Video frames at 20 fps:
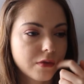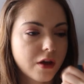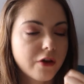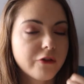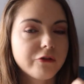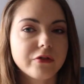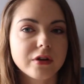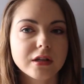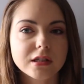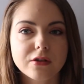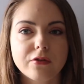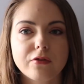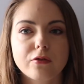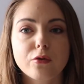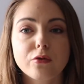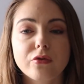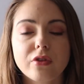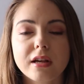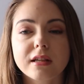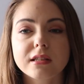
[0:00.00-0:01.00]

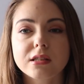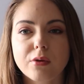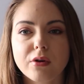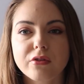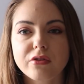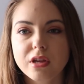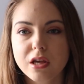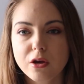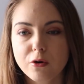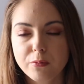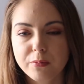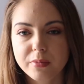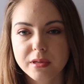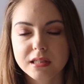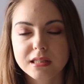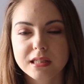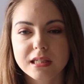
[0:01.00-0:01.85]
philosophical things, so I think it'll be